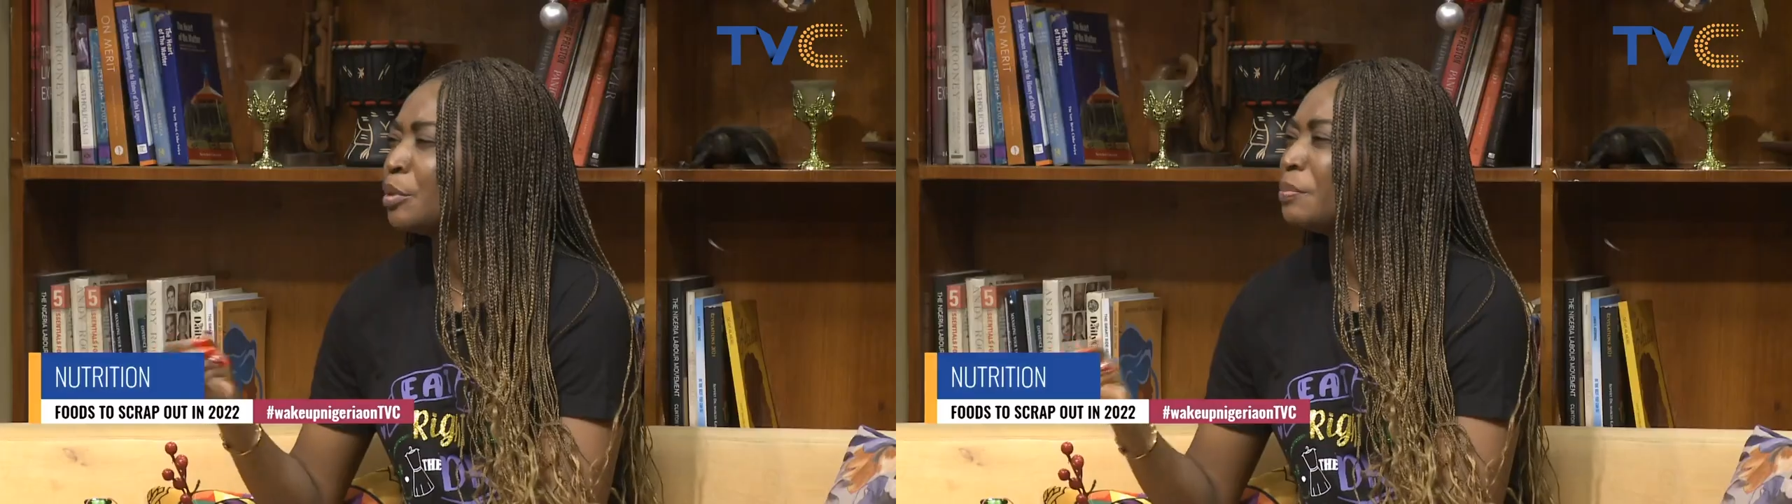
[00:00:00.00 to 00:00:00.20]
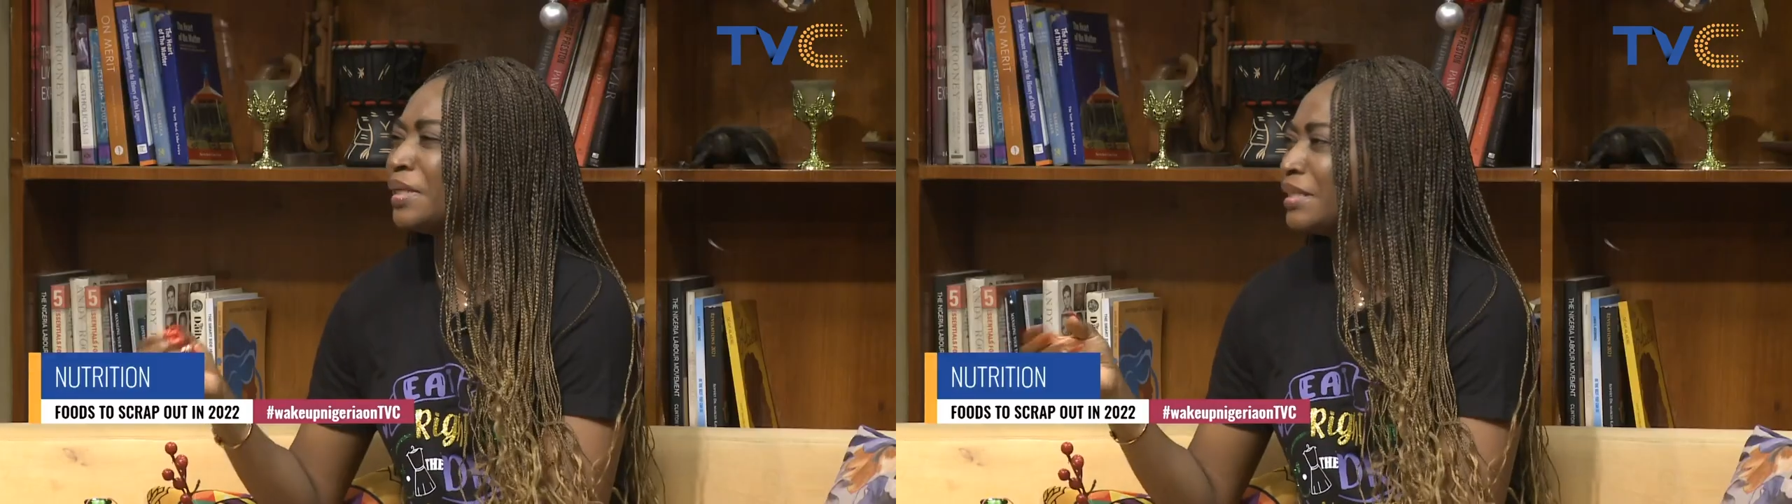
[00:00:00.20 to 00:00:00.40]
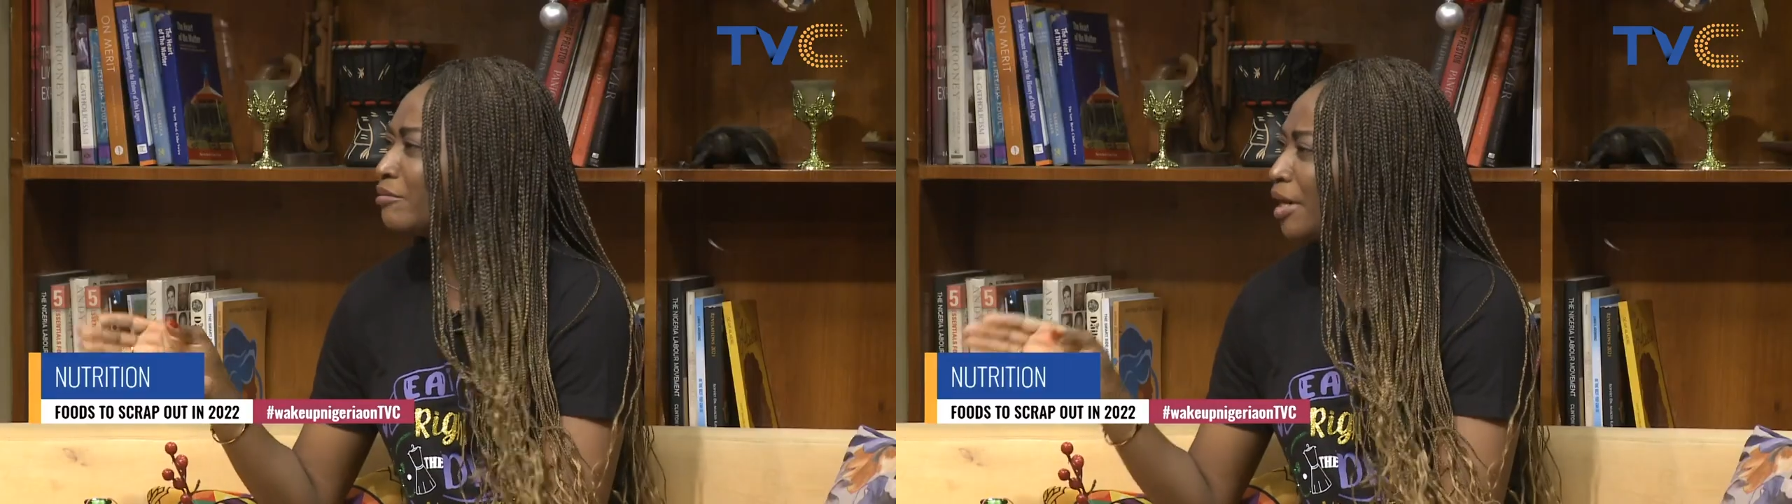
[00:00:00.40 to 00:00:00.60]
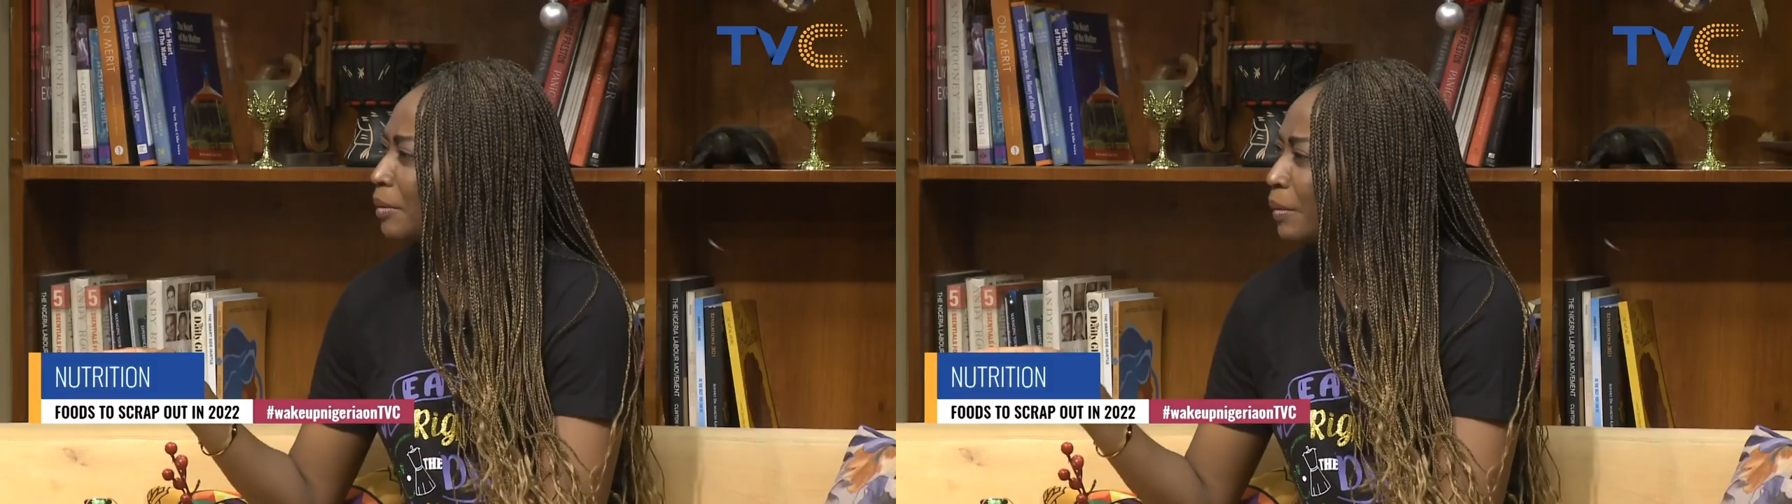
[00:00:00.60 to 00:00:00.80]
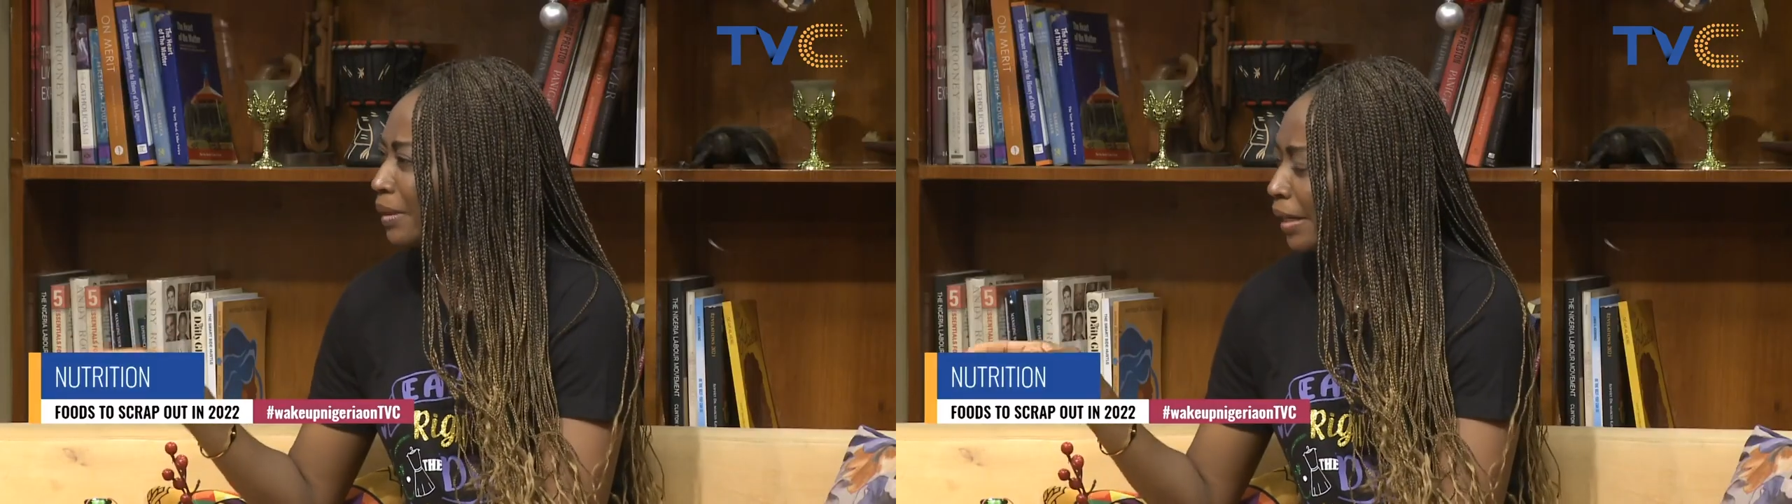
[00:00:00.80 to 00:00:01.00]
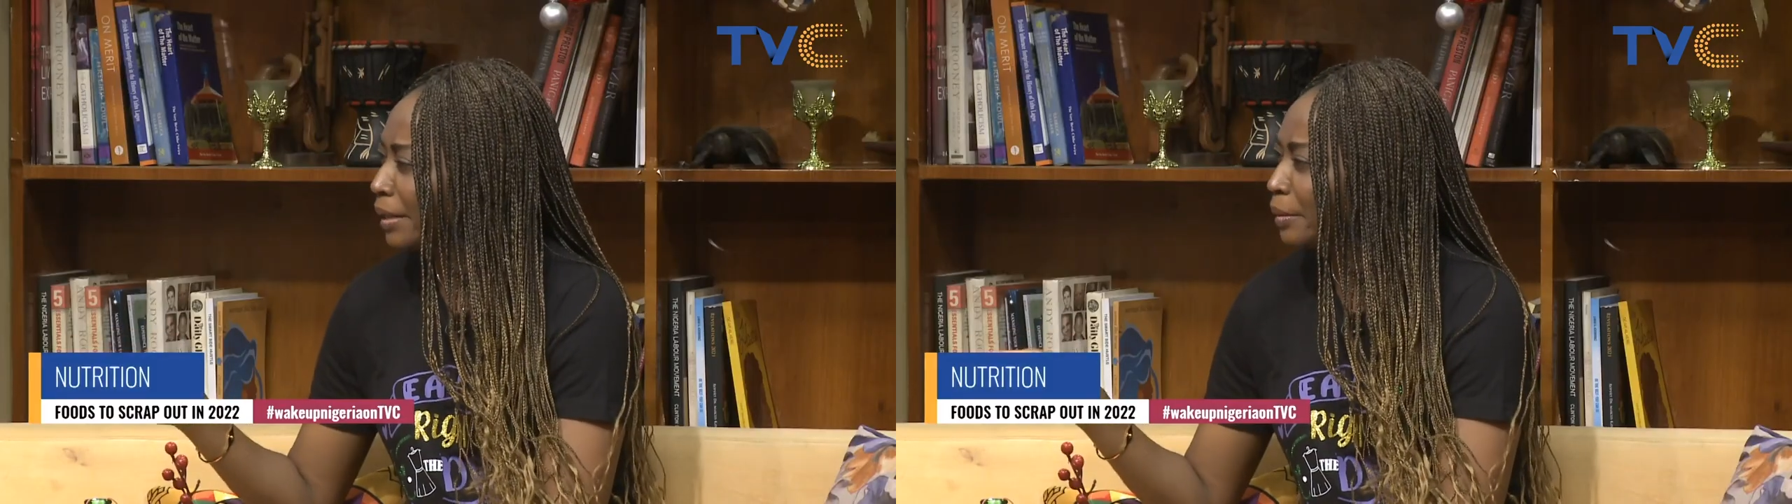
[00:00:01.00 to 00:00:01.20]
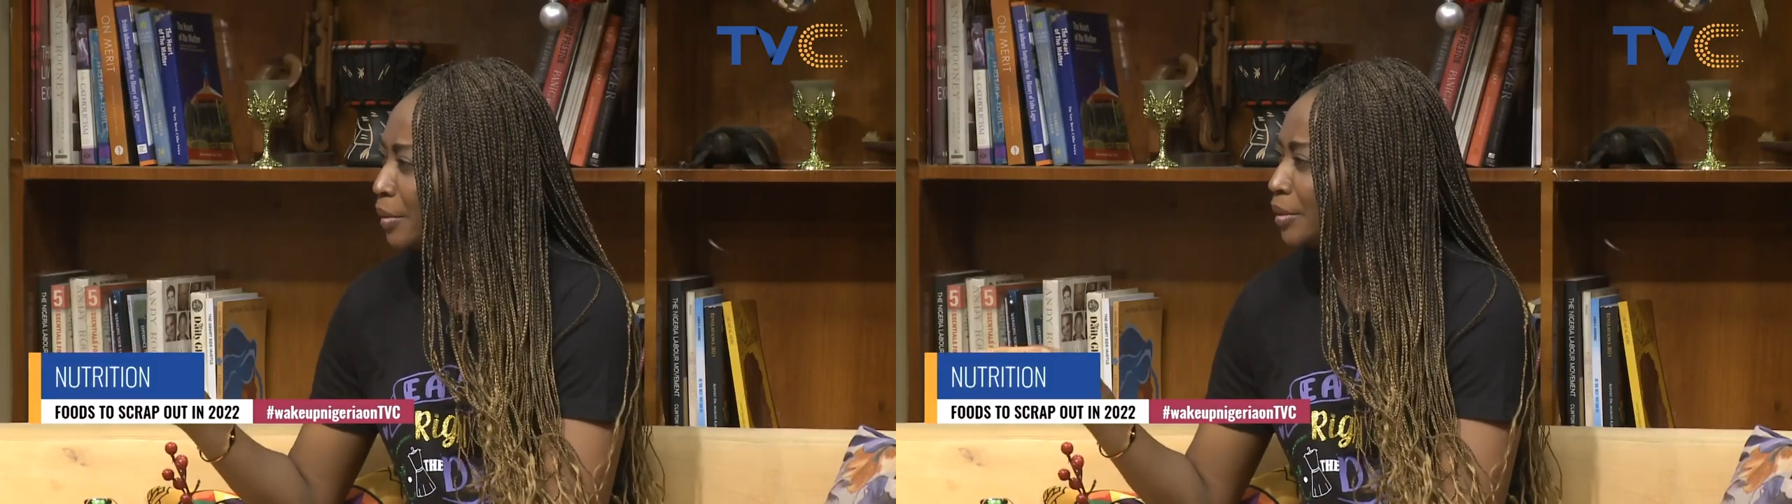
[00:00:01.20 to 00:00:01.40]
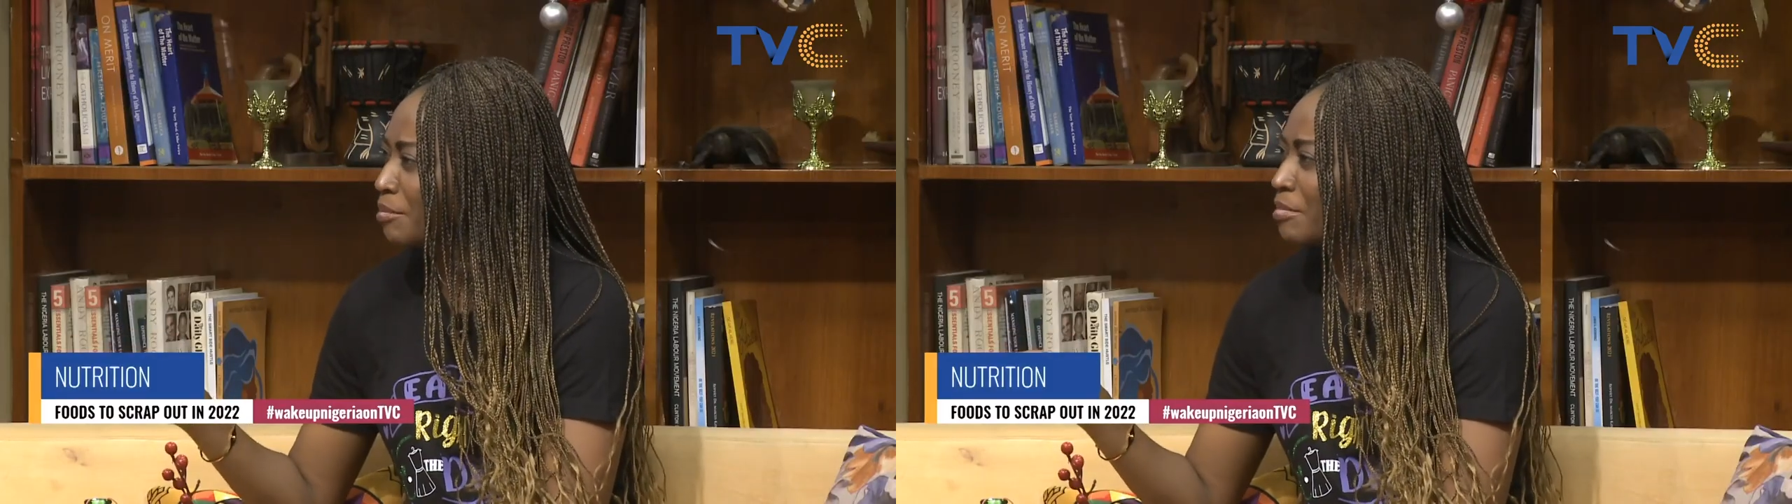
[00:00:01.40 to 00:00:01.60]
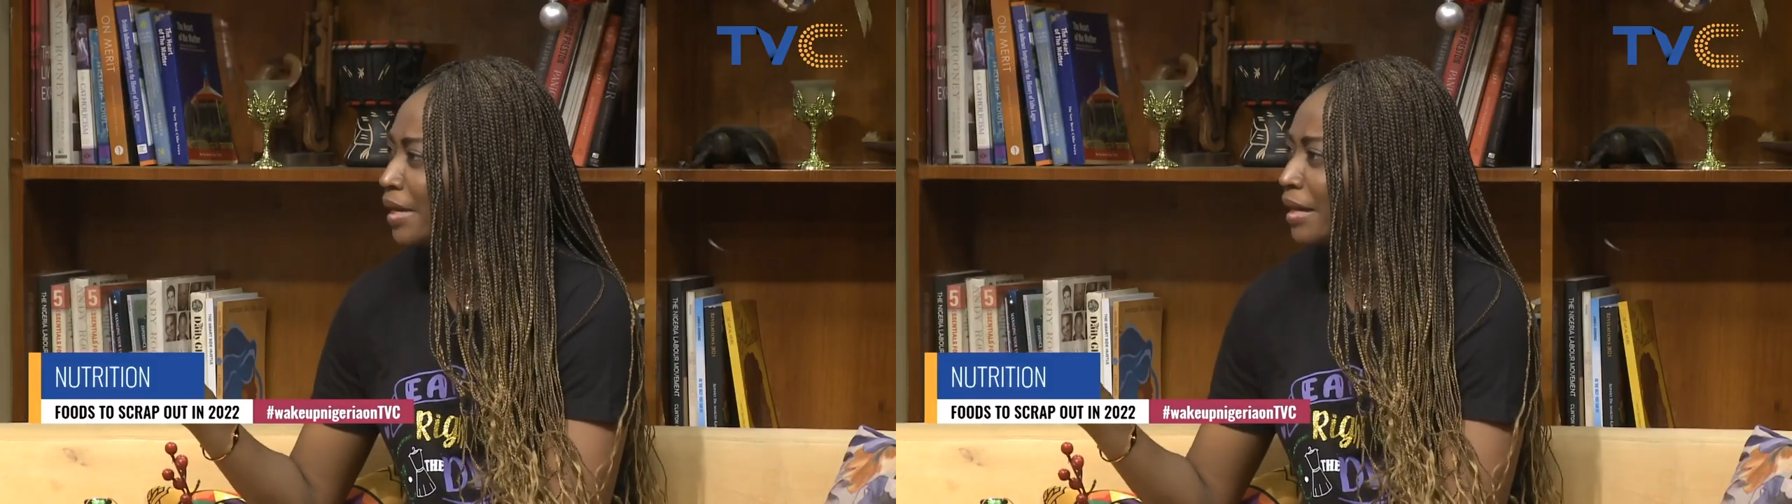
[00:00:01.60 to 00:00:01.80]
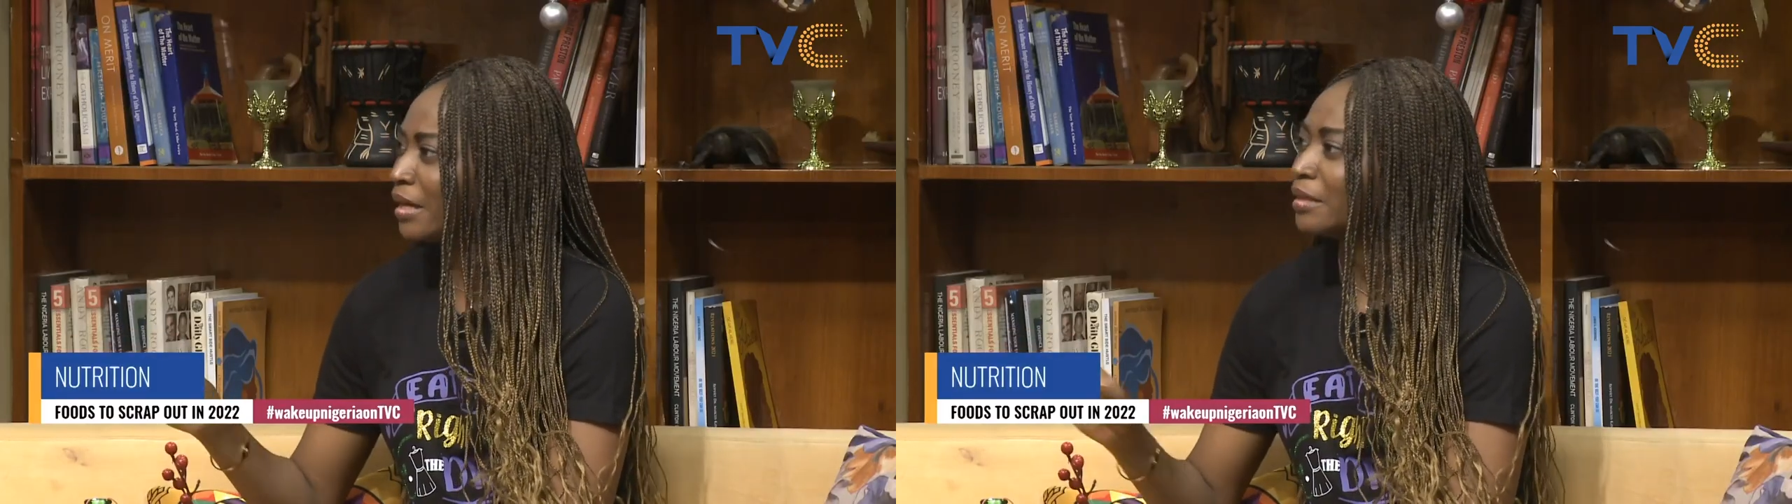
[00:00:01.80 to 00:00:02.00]
propylene glycol, glycol, or something
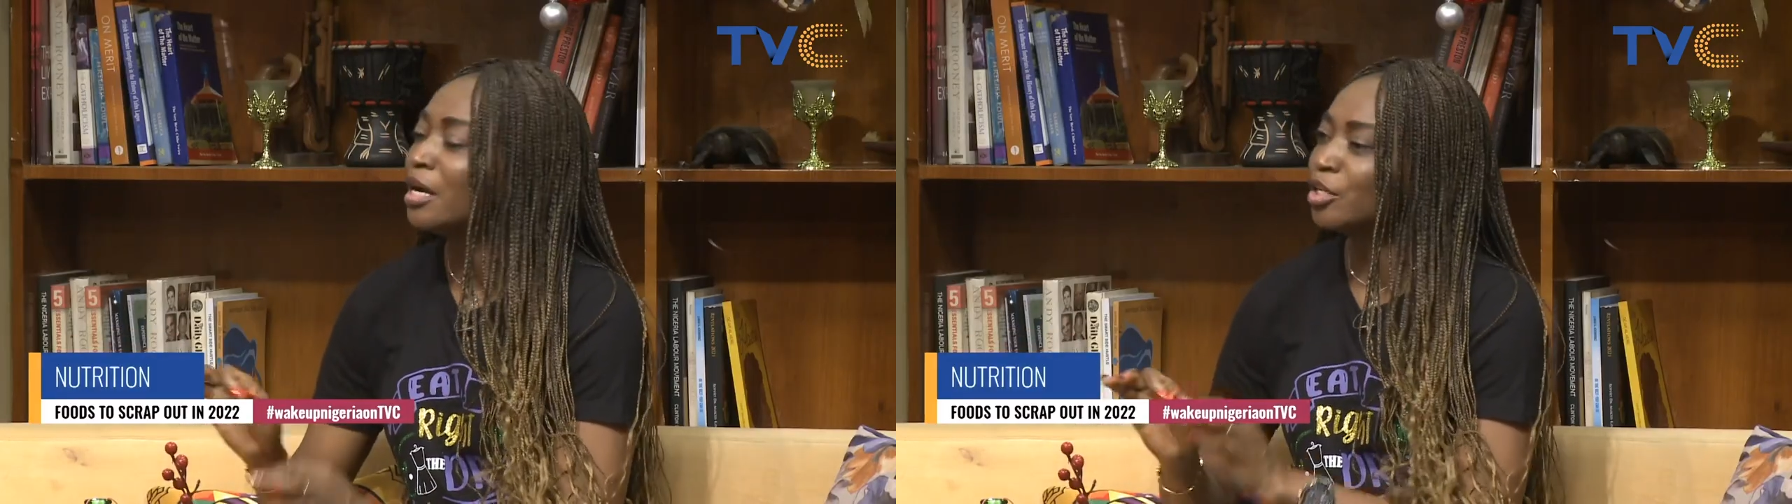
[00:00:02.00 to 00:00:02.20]
like yeah. that.